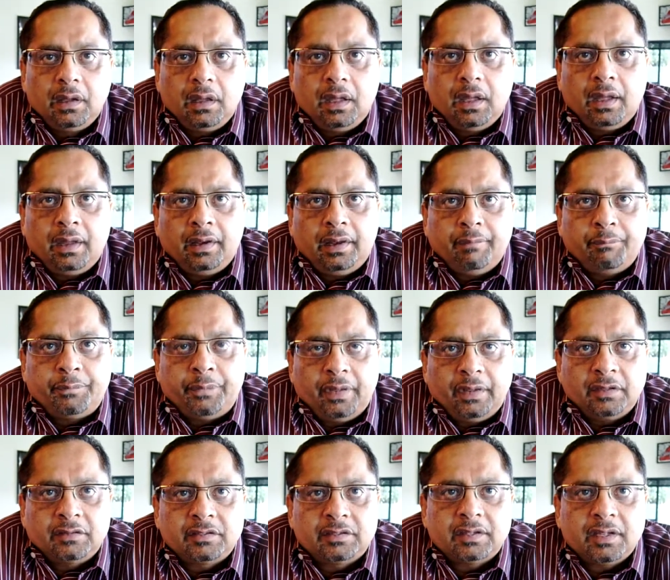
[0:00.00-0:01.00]
And
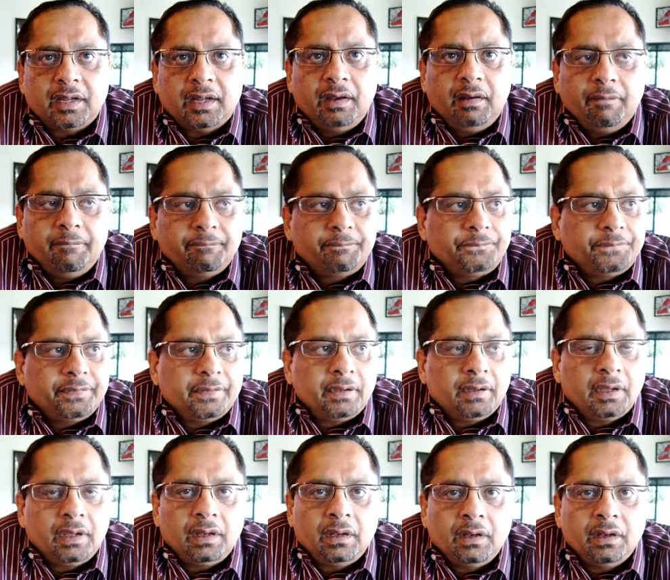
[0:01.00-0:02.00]
it's said,
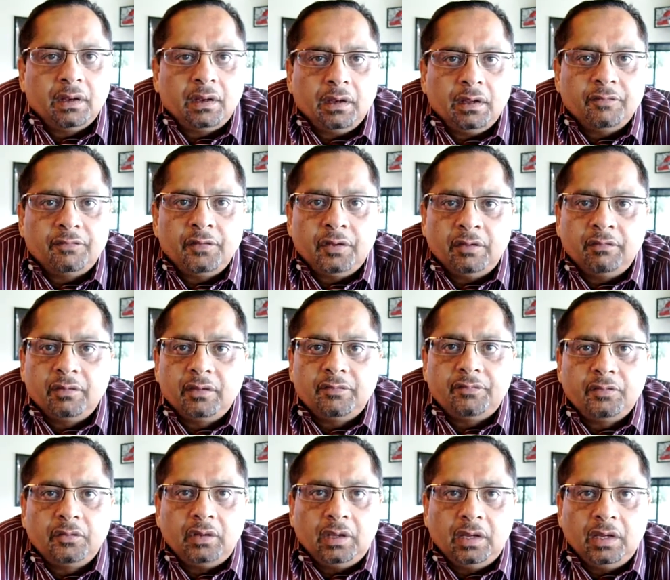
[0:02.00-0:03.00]
and even if
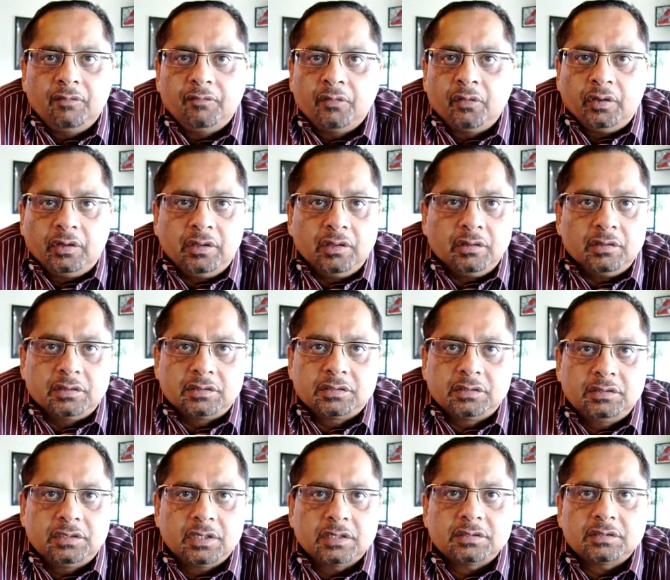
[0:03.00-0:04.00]
you eat for years
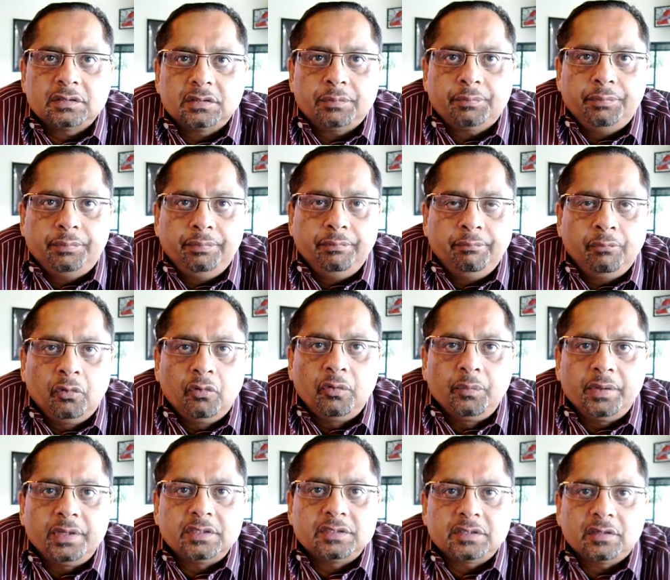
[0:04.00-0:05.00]
just the mung
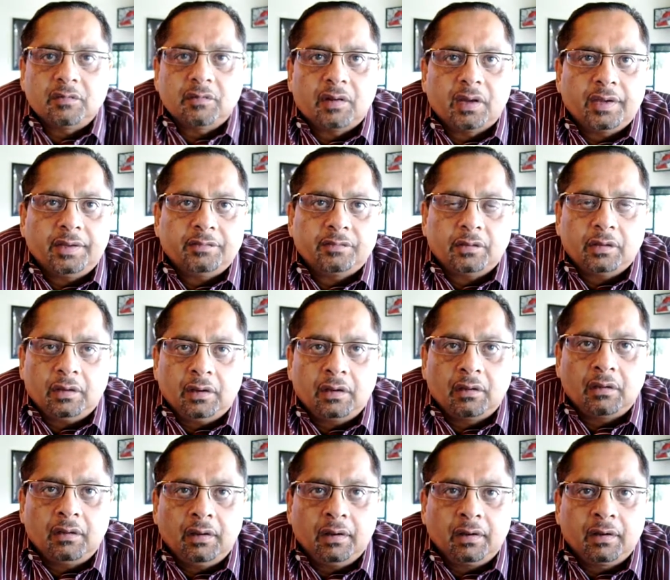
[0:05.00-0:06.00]
beans and rice,
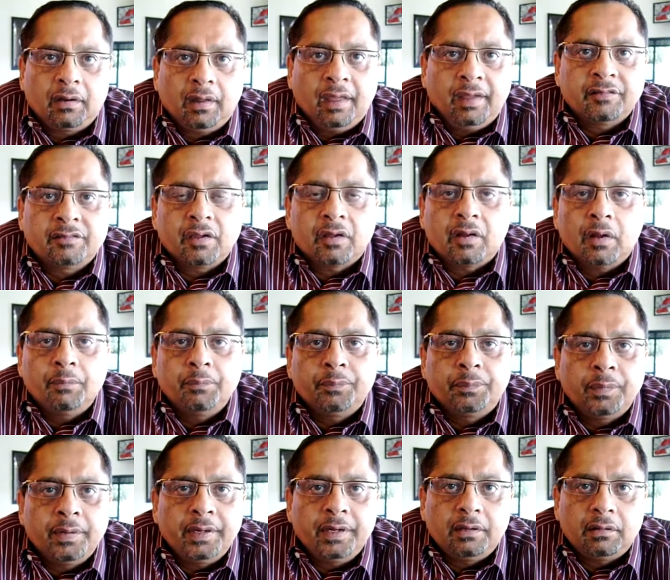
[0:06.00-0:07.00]
it's a
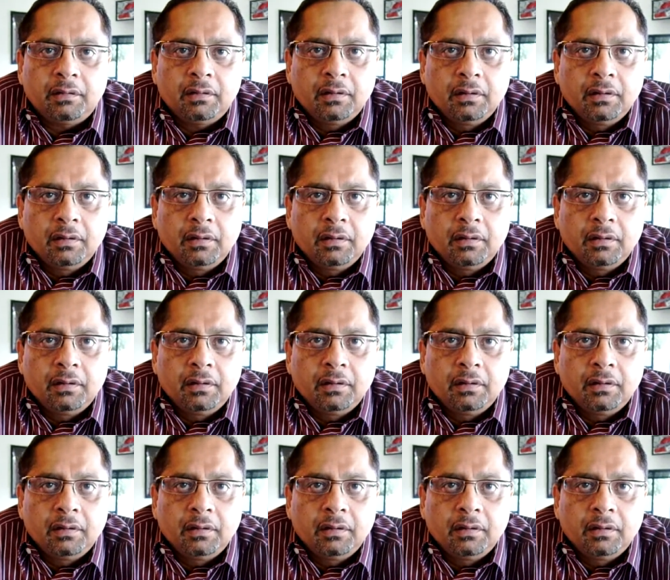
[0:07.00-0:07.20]
complete